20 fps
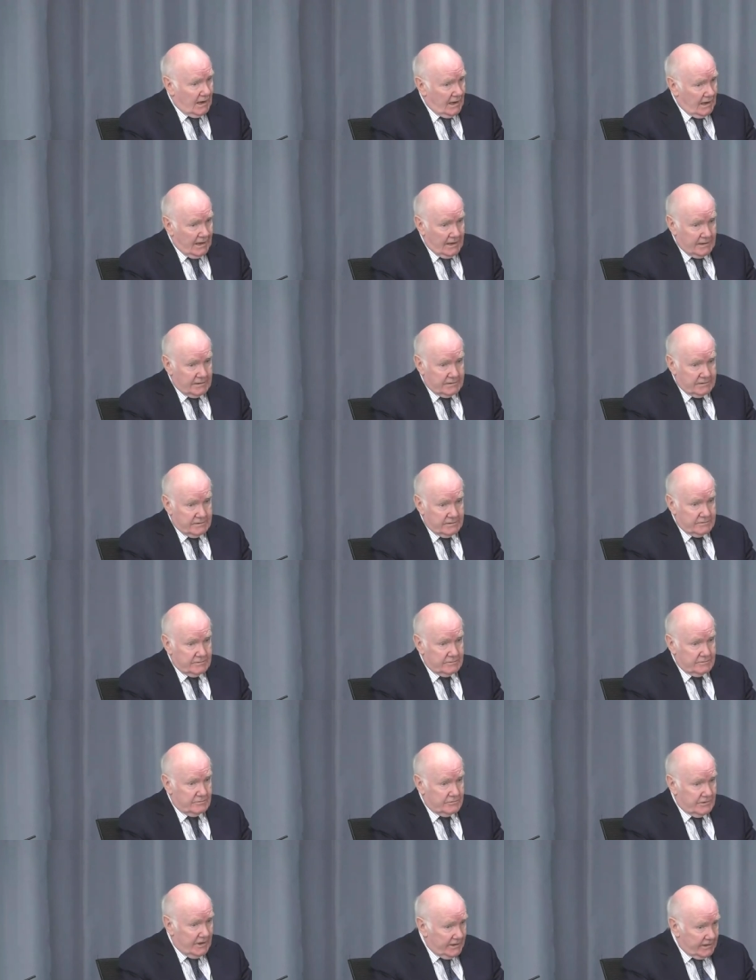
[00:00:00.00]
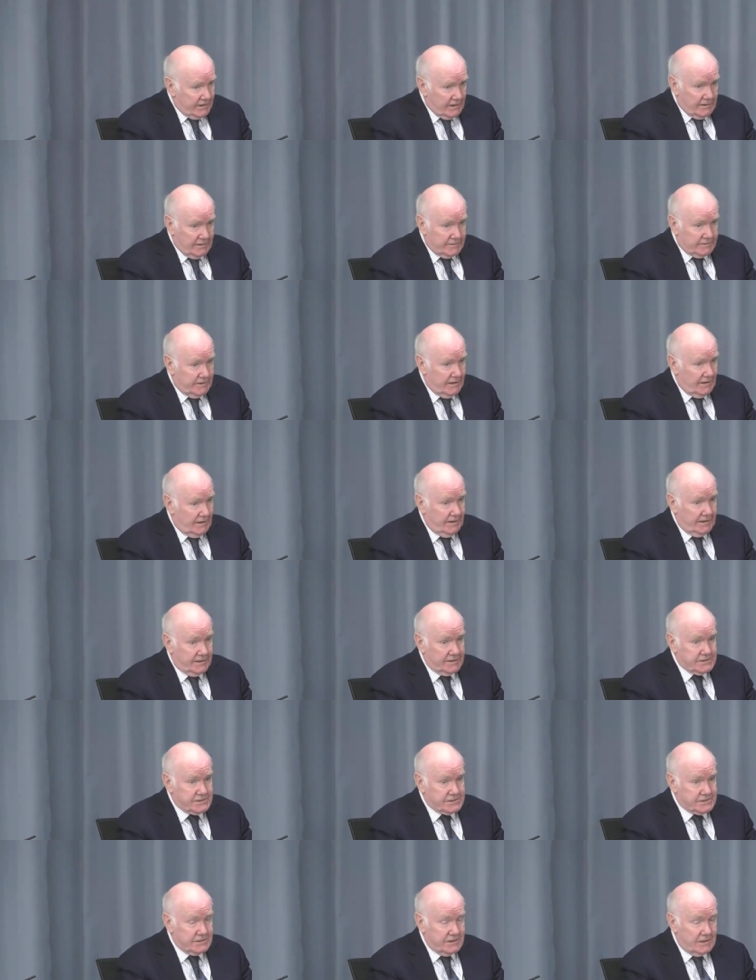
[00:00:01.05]
I had regular
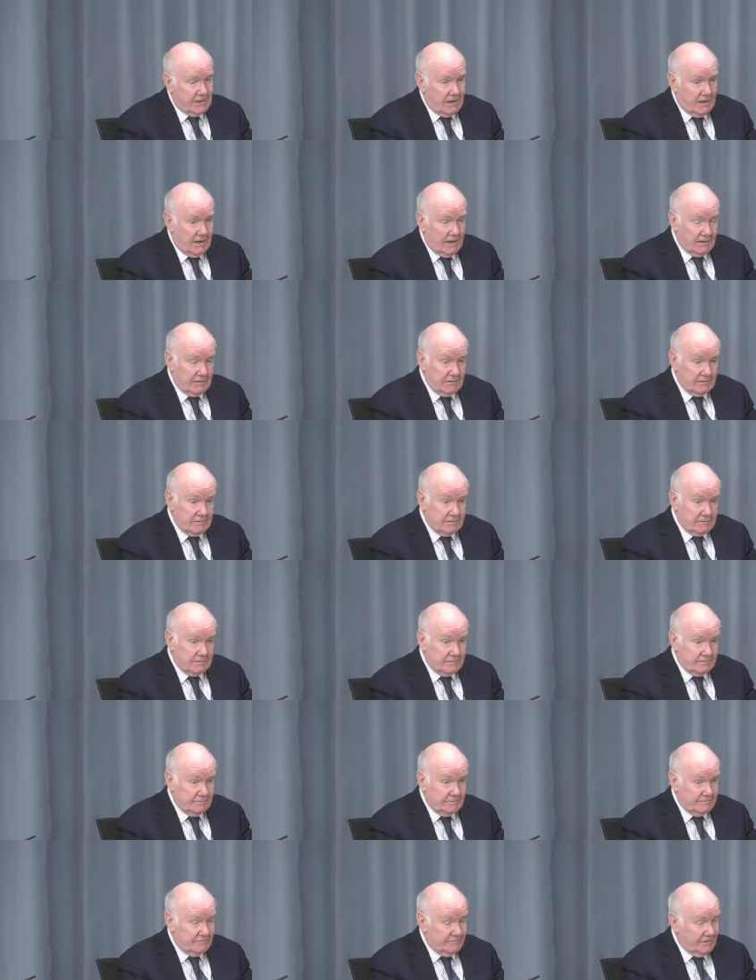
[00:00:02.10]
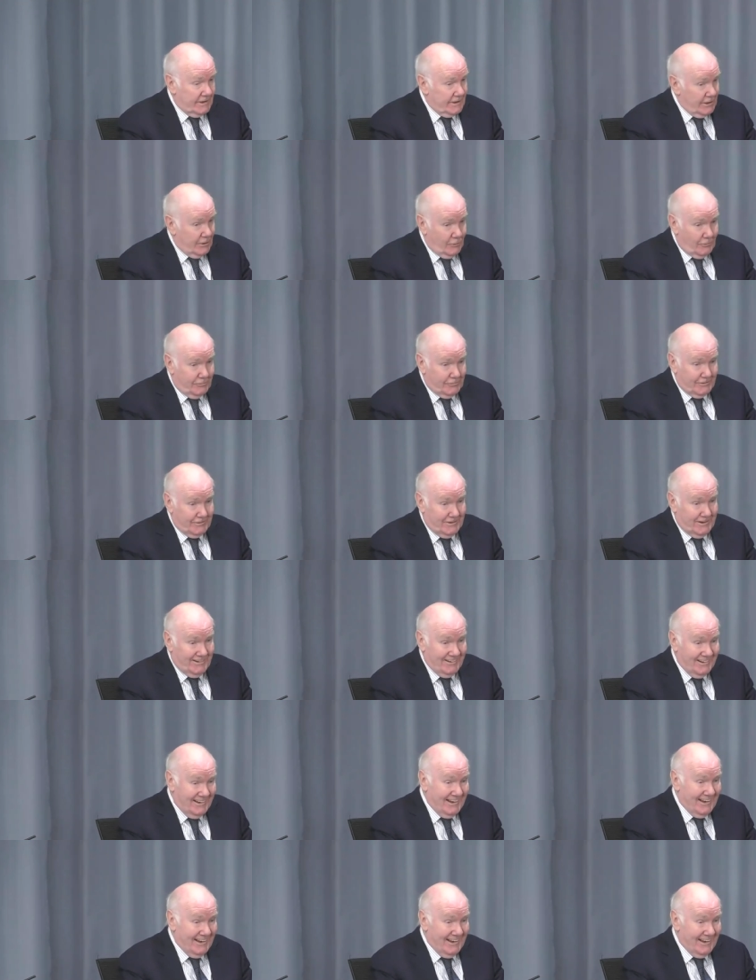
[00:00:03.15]
dealings and very often